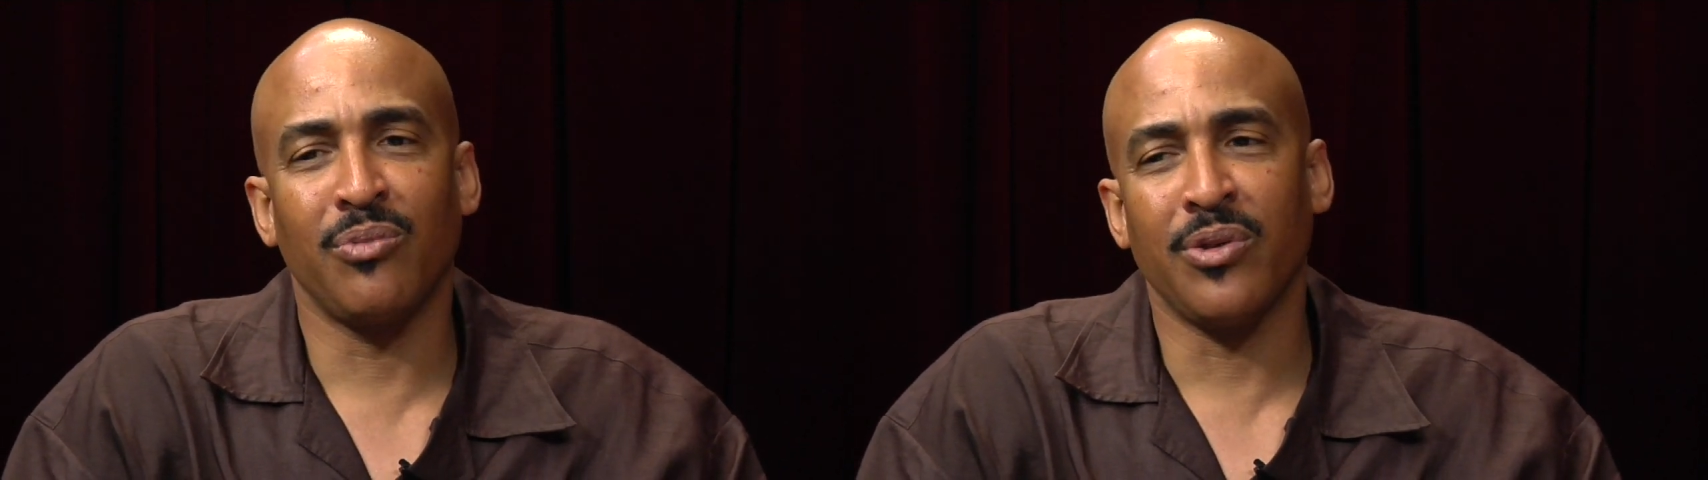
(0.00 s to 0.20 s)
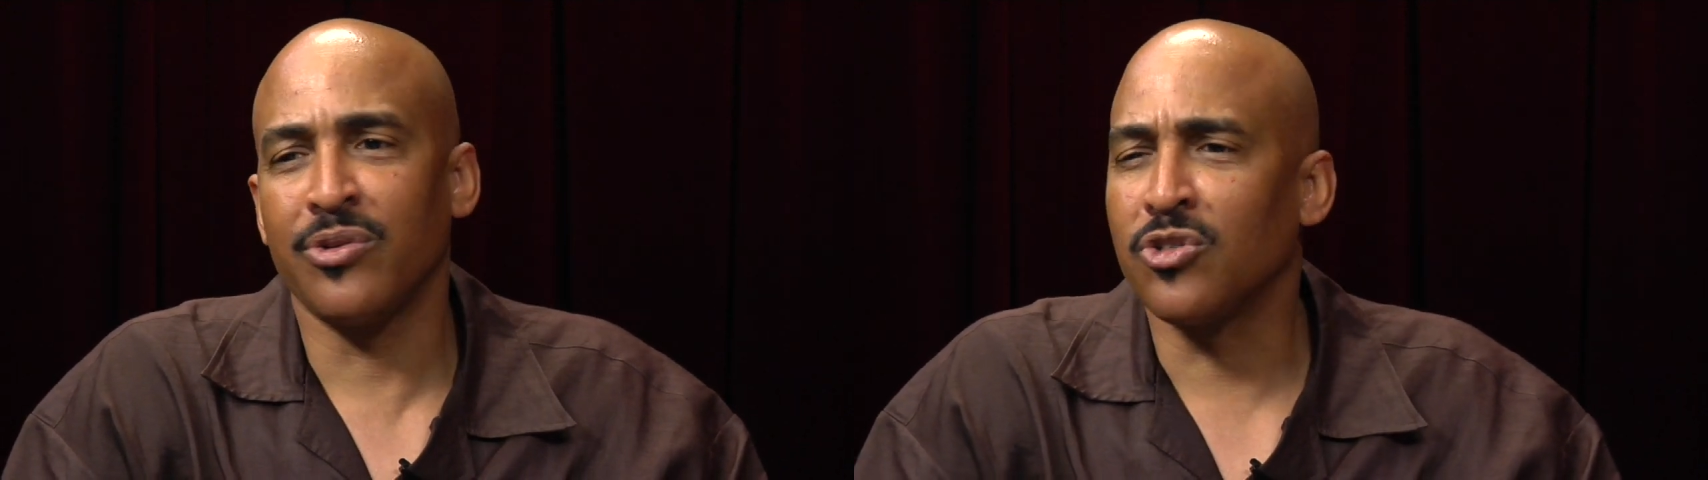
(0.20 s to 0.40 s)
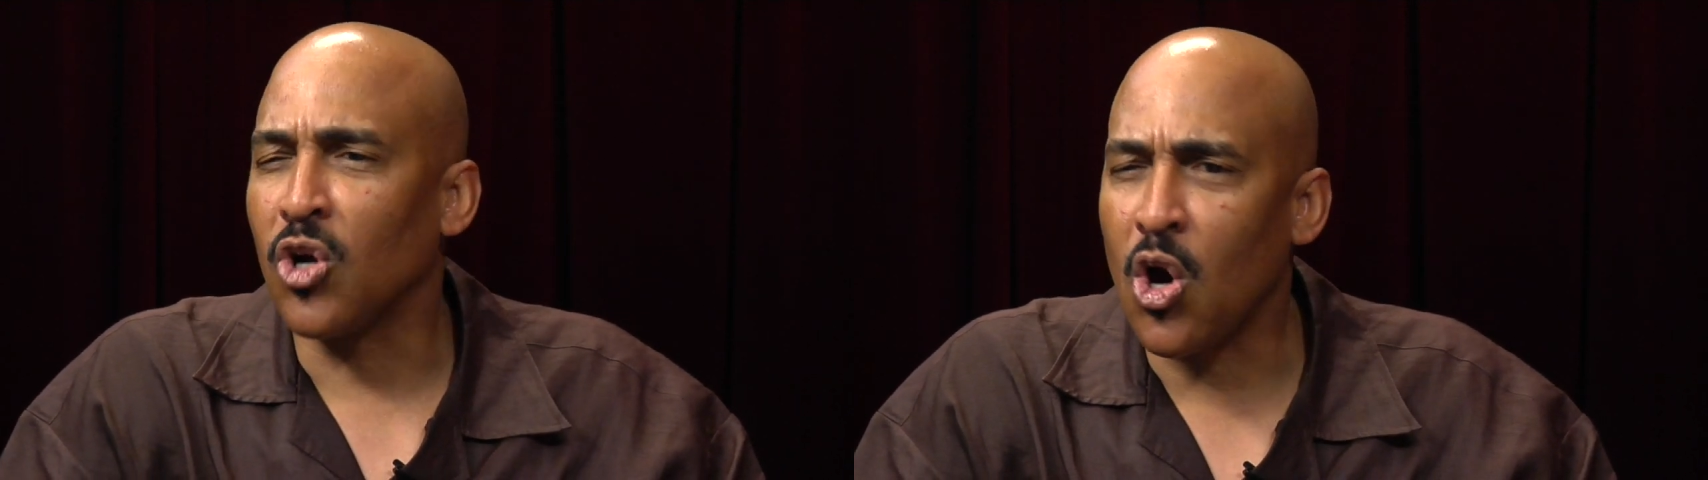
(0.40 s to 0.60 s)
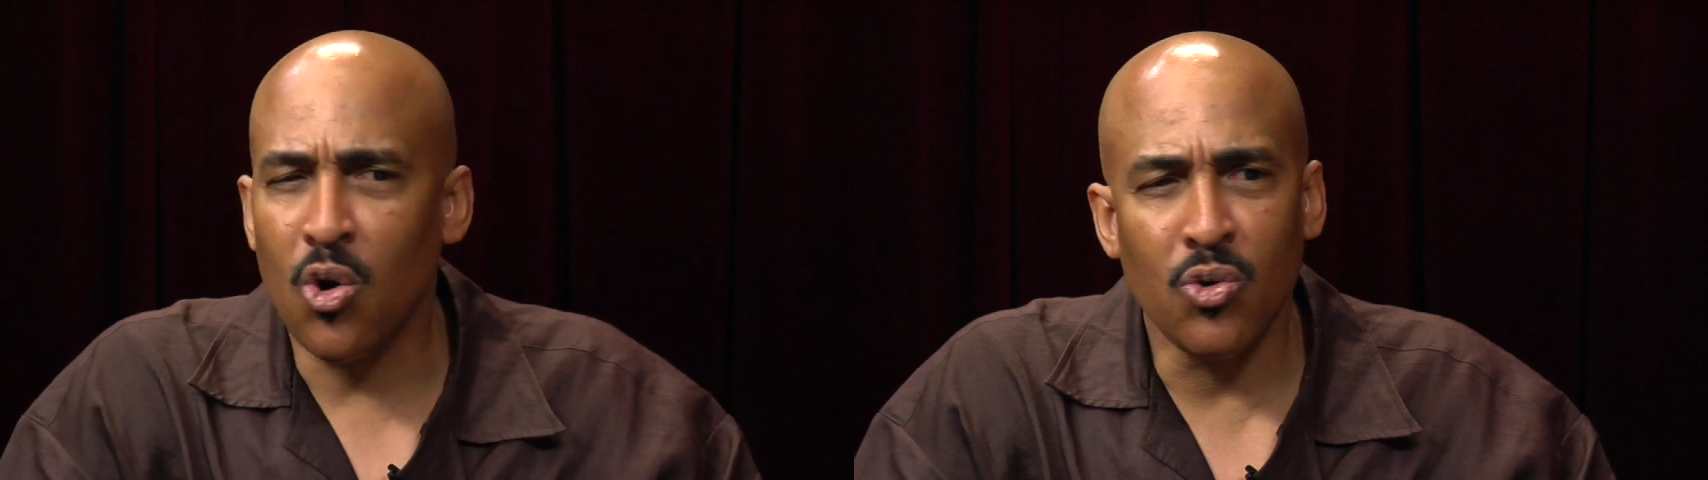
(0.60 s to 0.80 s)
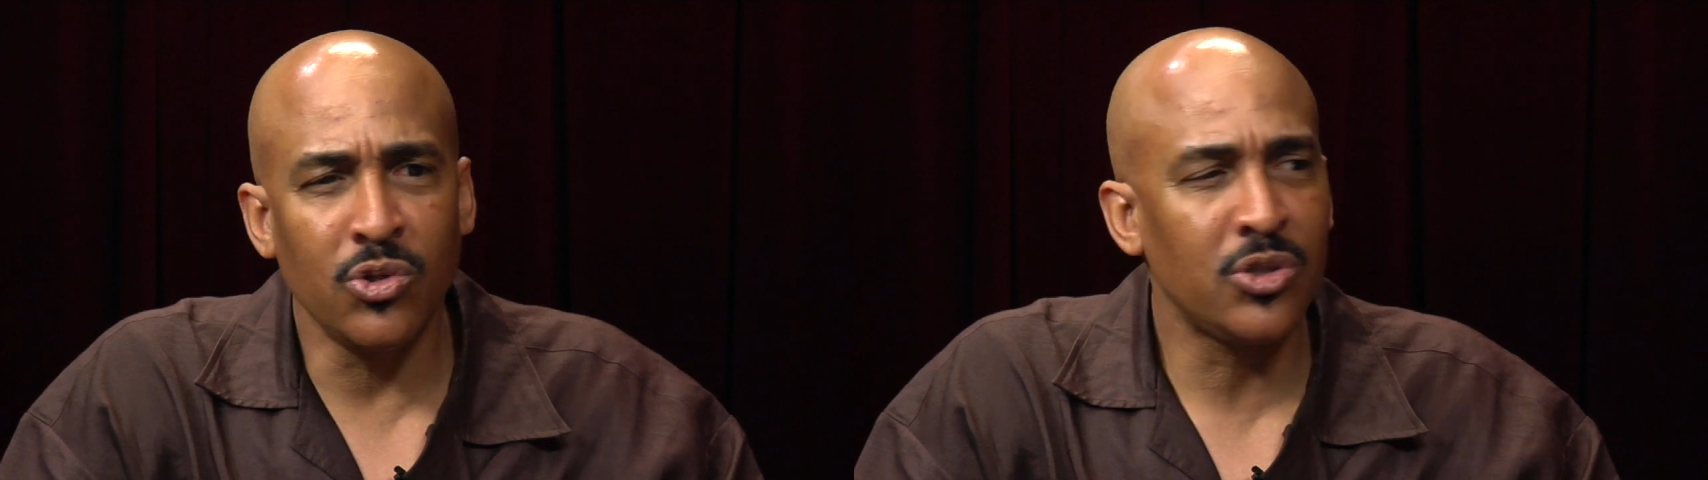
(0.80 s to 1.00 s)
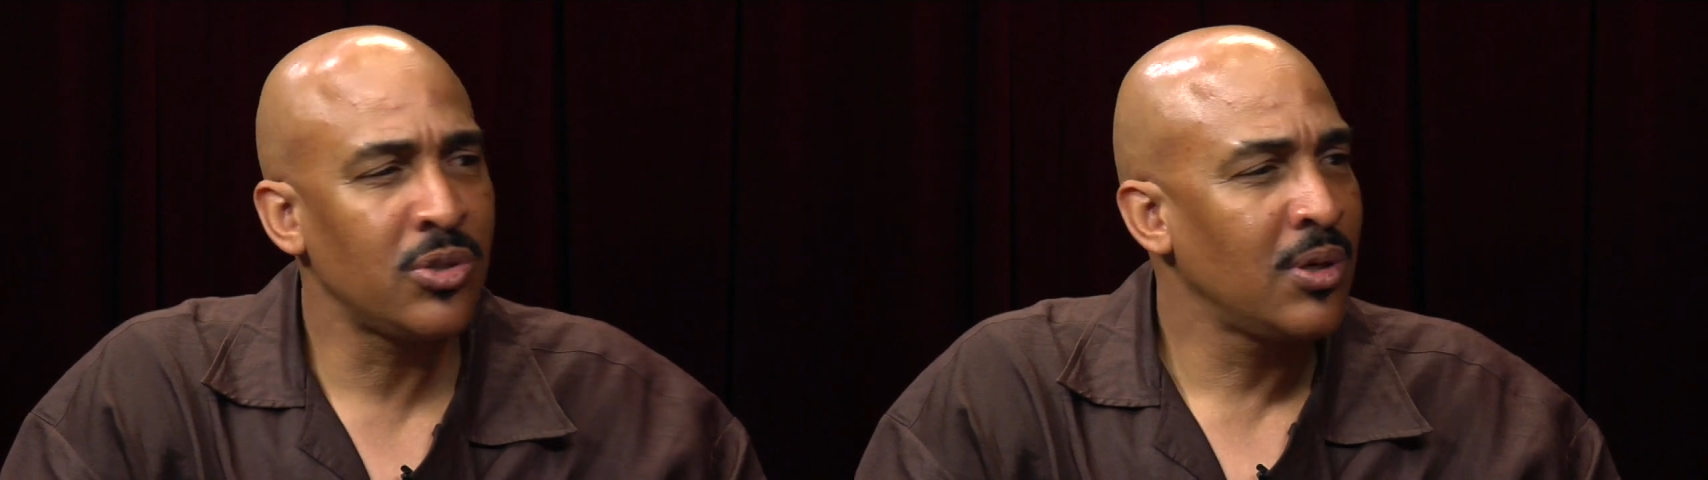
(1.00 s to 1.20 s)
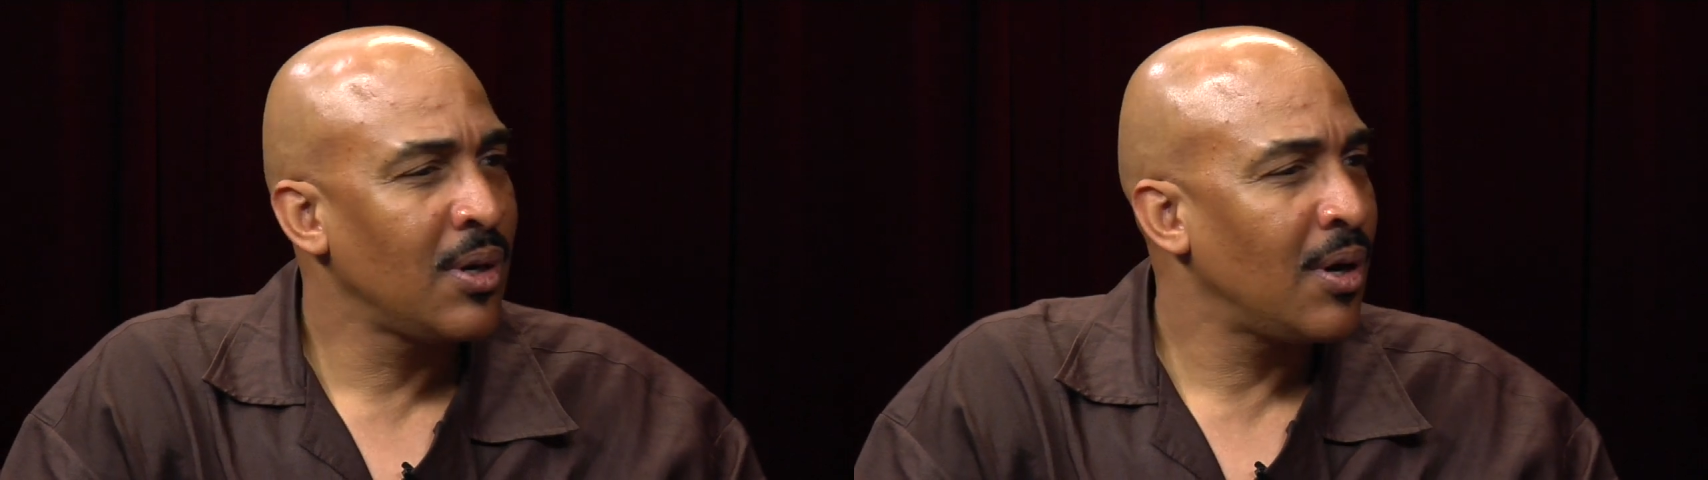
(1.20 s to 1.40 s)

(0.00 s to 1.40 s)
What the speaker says: whether it's a coach,